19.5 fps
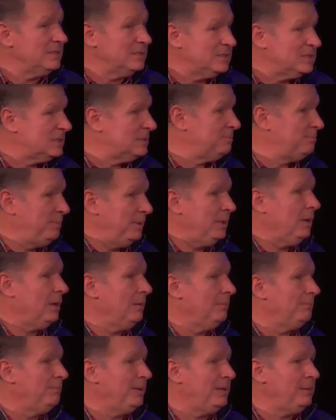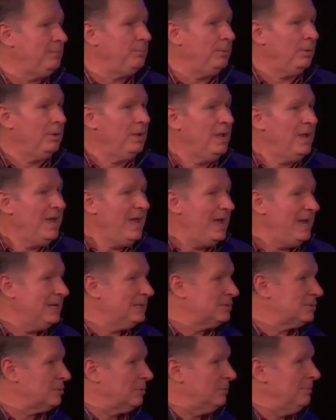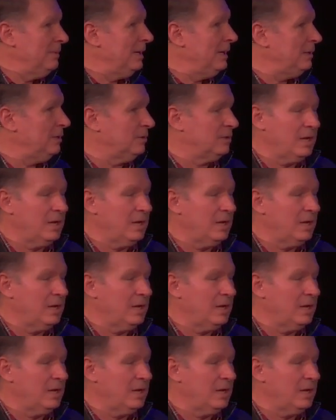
They spit on people, excrement,